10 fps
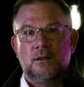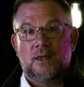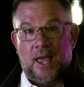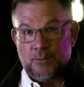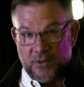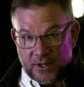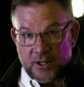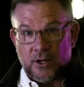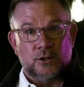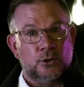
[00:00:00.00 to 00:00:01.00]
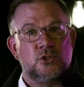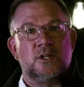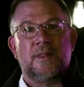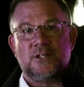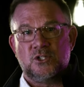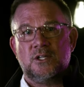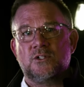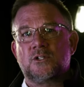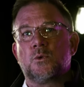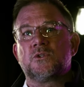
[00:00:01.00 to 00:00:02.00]
came to the conclusion that
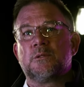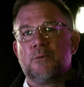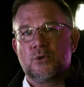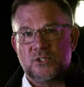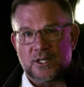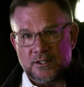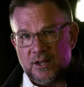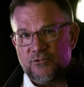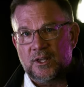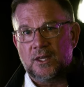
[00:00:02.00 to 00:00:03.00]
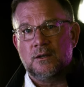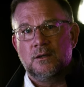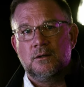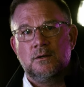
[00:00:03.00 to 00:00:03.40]
Jesus was the most significant